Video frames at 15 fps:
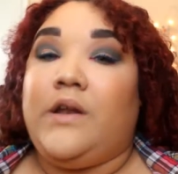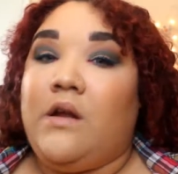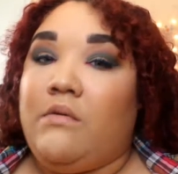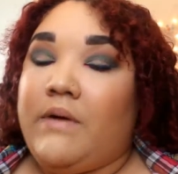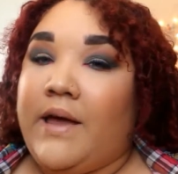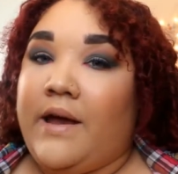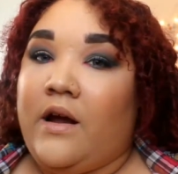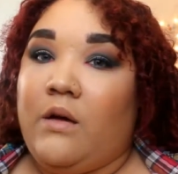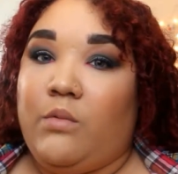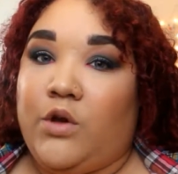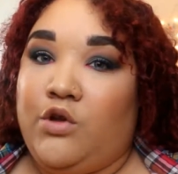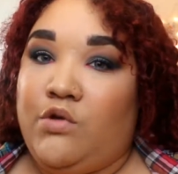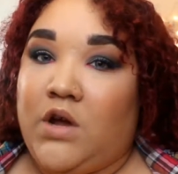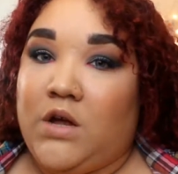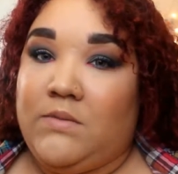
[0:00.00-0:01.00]
don't care when
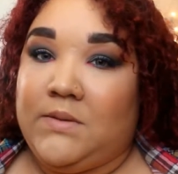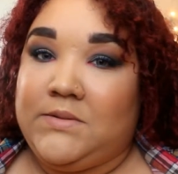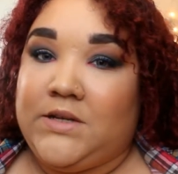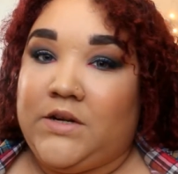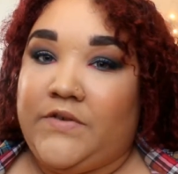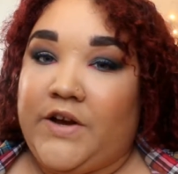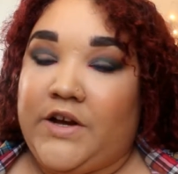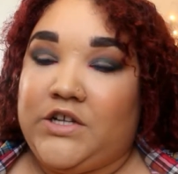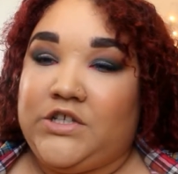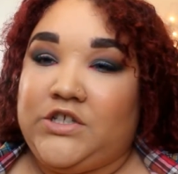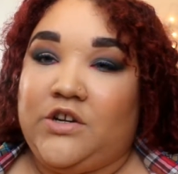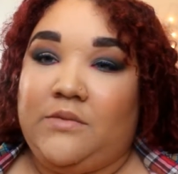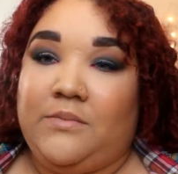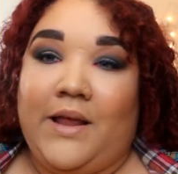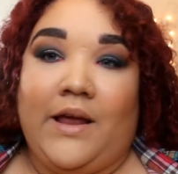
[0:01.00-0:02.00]
you come up to the register
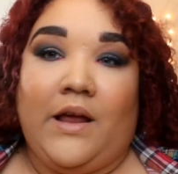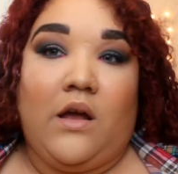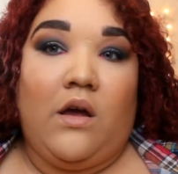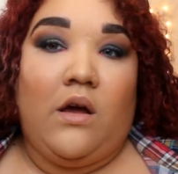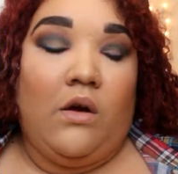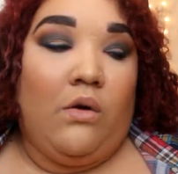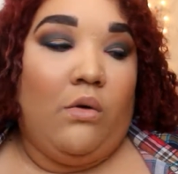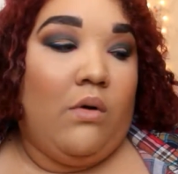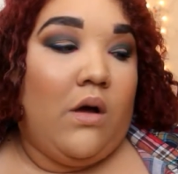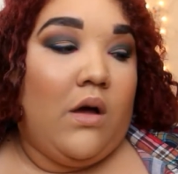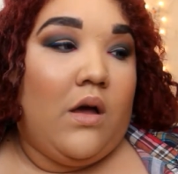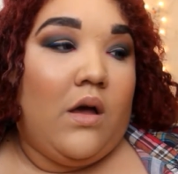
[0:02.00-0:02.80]
and be like, oh,